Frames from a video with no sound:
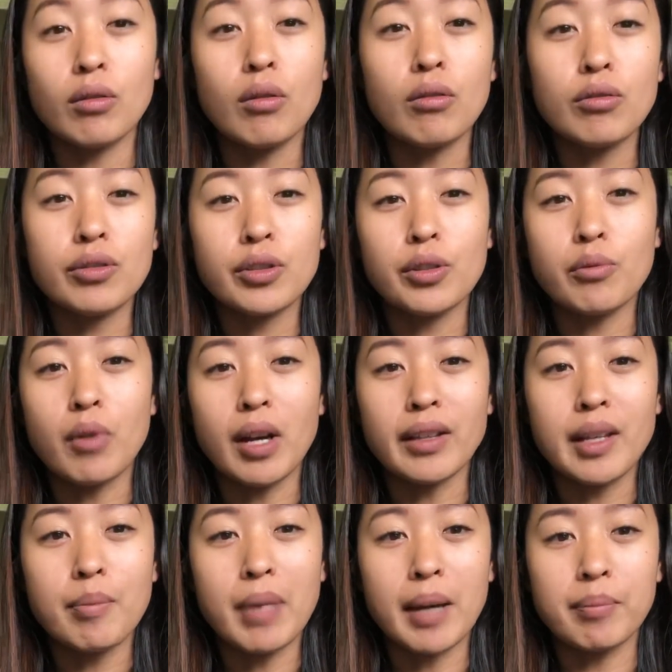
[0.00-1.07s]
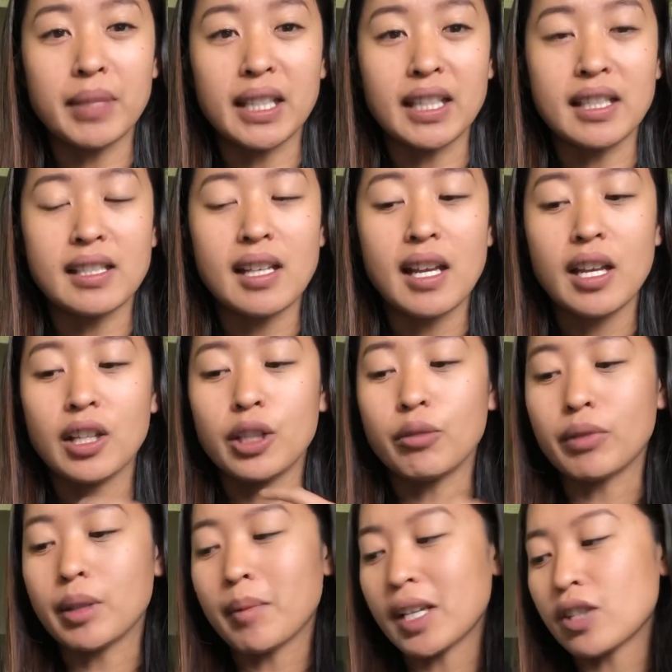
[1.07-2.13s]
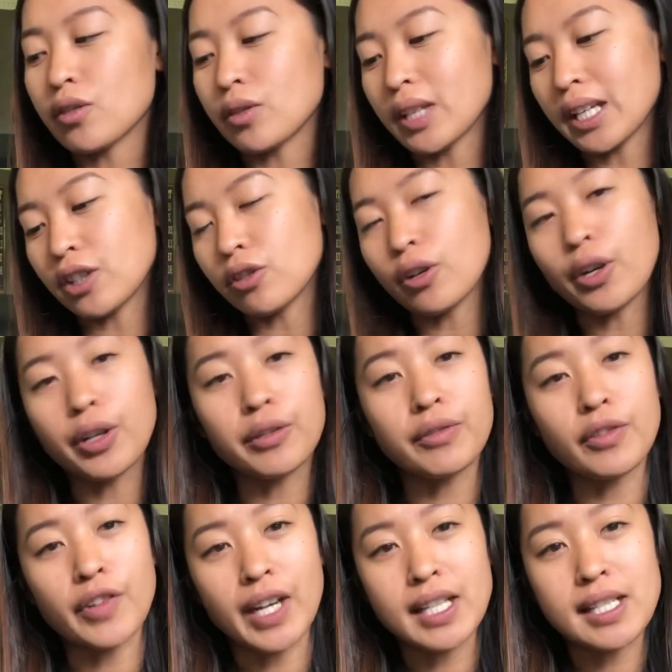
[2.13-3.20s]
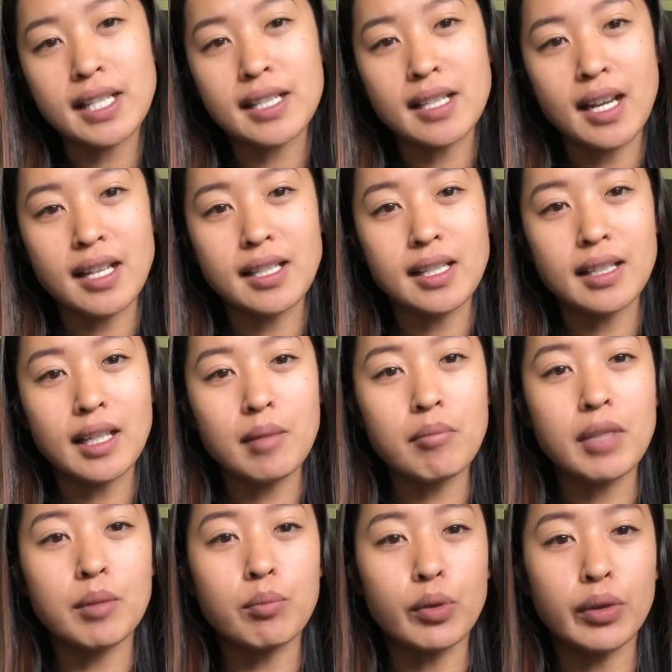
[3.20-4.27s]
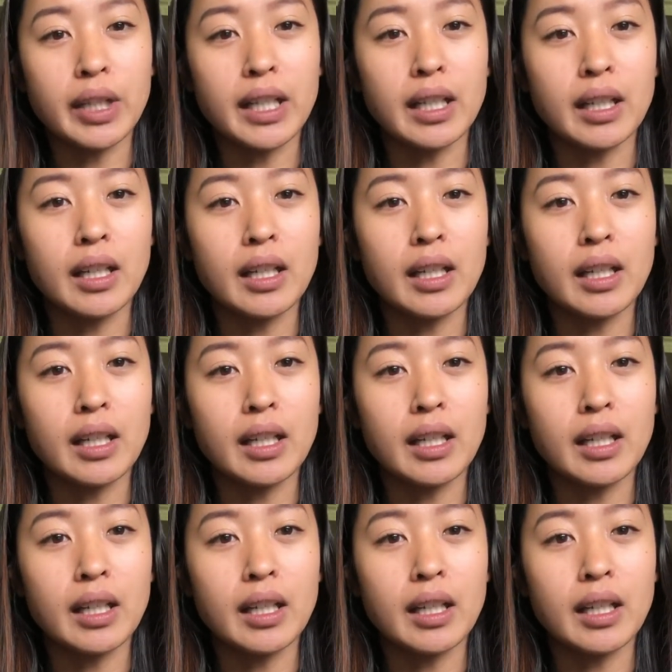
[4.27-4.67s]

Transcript: Also, while they're puppies, you want to make sure that you're not over-exercising them and putting